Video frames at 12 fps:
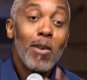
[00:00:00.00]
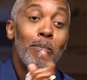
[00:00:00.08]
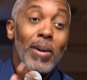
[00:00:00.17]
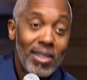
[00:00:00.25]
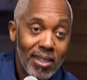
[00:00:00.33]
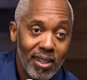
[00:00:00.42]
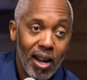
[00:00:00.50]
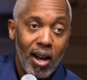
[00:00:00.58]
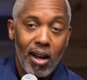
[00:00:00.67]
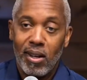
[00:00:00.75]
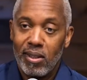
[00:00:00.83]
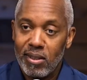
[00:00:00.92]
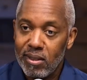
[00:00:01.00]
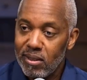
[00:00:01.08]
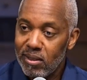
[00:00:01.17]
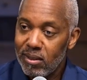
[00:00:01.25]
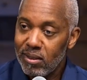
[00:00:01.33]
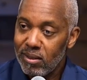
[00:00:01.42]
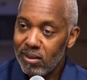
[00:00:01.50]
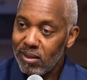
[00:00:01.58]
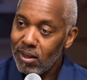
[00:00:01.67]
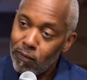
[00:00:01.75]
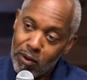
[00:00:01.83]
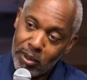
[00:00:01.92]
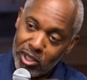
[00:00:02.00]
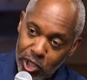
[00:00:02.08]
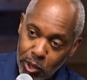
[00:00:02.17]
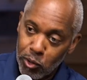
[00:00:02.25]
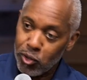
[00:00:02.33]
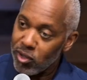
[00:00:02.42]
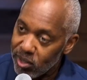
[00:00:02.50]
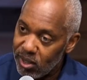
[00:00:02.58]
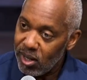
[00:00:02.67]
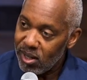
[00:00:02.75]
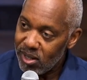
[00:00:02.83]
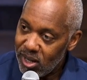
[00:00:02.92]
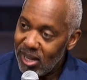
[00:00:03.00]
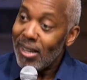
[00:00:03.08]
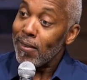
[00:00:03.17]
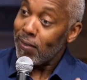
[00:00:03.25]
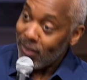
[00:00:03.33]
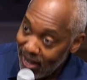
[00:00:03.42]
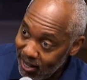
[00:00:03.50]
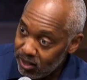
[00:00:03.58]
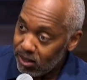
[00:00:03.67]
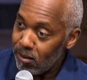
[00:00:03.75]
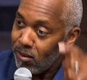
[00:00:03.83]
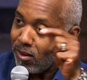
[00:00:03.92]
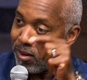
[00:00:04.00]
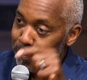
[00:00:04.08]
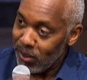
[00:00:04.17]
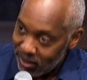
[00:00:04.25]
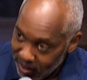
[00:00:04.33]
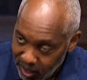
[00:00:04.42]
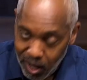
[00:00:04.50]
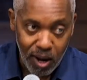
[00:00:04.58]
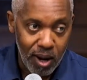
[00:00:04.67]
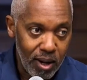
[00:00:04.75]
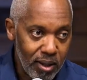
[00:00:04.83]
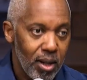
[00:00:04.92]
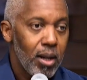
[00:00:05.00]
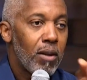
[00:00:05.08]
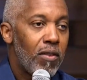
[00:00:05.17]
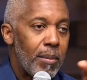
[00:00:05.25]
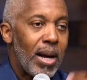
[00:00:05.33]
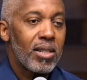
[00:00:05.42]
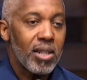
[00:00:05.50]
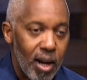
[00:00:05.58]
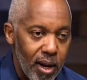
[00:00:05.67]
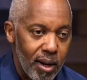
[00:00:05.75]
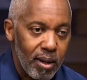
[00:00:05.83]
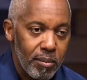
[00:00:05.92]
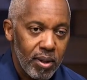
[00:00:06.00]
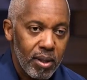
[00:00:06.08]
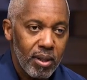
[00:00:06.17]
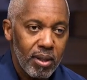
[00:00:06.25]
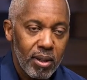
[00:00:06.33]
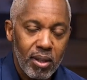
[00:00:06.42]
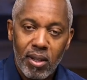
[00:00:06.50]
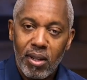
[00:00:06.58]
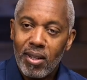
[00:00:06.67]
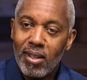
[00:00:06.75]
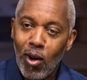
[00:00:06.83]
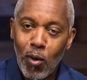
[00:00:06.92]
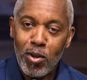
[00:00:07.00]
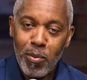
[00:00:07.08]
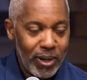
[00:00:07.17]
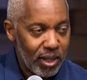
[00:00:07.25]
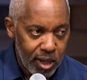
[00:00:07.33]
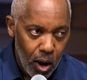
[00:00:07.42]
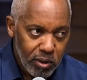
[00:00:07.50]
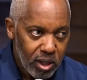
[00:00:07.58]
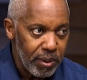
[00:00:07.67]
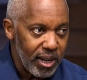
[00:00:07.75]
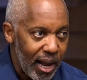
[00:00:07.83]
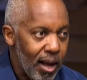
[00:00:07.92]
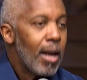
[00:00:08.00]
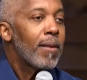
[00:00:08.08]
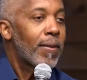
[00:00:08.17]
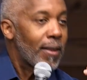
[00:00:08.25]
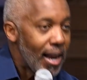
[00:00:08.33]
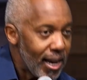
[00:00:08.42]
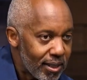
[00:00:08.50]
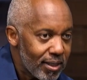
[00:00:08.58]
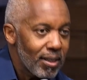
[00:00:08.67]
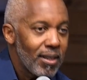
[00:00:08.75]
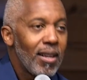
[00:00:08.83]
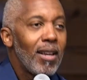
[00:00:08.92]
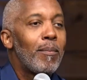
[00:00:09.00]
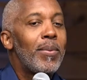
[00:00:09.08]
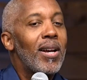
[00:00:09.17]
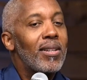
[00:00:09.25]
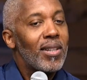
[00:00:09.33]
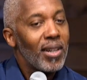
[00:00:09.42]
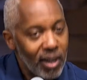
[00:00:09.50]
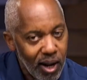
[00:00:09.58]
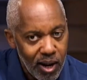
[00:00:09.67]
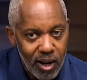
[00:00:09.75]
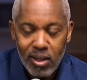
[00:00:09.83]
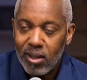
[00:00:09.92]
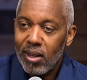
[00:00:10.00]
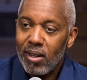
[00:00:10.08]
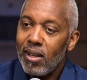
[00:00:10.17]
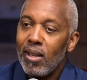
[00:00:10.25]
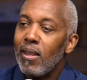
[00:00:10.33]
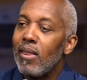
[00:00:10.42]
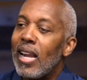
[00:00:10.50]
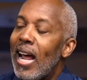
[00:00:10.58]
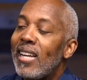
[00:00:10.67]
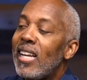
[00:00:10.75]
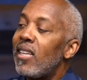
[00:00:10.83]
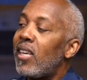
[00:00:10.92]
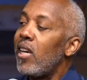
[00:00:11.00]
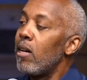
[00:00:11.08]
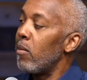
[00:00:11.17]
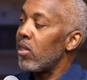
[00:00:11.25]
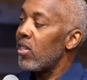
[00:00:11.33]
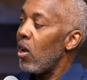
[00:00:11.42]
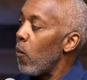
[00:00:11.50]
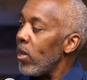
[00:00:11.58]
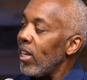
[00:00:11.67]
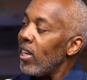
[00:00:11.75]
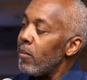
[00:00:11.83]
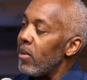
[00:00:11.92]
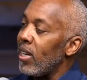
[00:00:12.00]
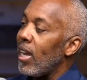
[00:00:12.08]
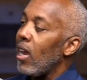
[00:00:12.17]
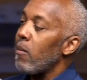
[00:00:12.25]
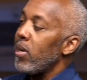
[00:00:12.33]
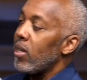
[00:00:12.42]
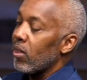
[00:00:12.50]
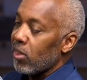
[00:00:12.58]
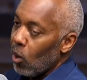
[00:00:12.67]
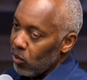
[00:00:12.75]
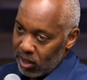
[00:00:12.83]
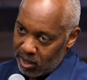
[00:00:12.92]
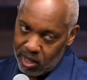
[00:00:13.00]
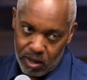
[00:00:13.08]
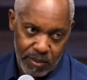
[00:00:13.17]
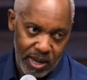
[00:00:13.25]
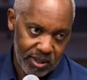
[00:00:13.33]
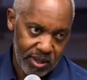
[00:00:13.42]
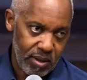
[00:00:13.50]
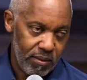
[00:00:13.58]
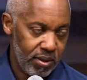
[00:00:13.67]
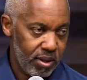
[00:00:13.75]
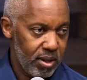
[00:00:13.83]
be to God for my children. Thanks be to God for my job. Oh, you better talk to me now. Thanks be unto God that I didn't kill myself when the enemy gave me the thought to kill myself.